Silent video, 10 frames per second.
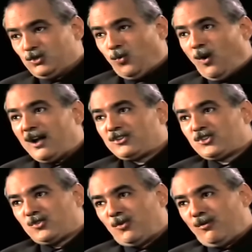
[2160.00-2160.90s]
to
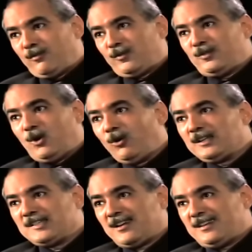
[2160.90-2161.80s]
watch over the
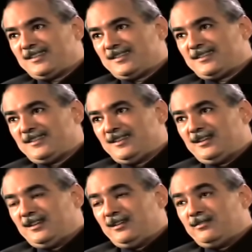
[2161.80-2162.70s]
holy sites.
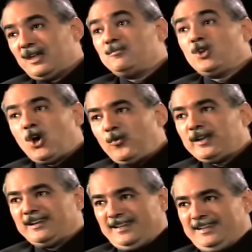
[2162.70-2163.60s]
Them
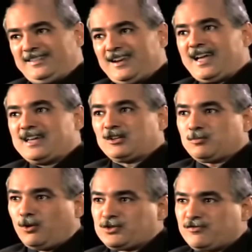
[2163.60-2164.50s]
knowingly that I had
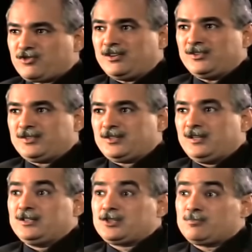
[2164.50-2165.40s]
explosive charges,
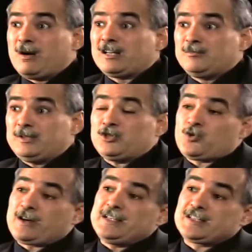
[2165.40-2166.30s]
smuggled me
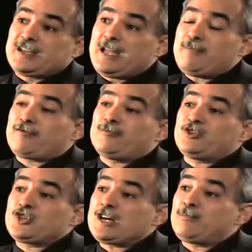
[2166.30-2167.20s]
so I can escape from
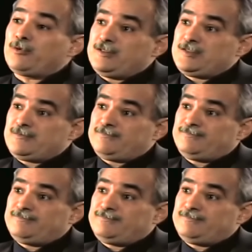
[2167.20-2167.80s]
the checkpoints.